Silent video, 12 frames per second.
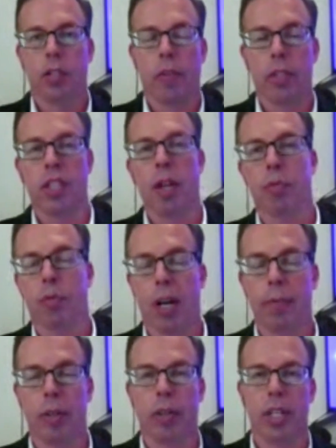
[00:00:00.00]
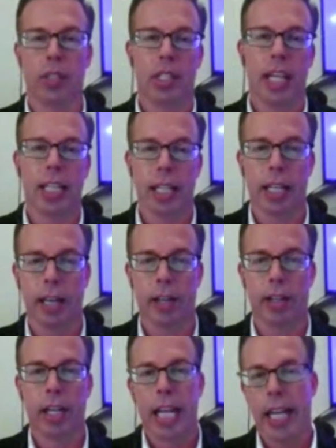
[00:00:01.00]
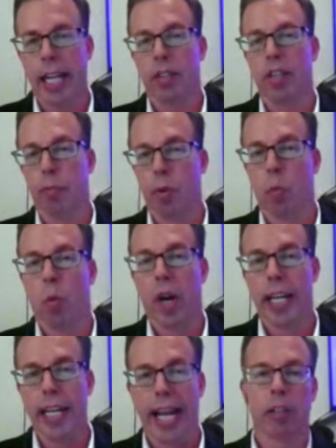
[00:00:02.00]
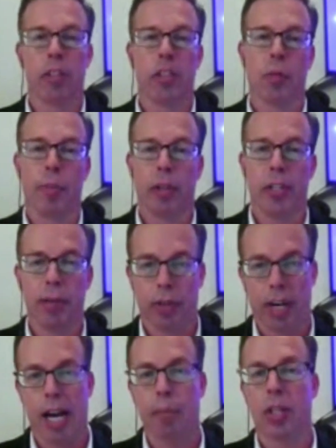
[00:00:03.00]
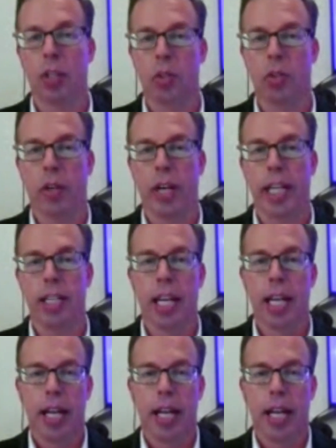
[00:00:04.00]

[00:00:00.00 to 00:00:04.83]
So the steps Robinhood is taking here is number one, eligibility for options trade.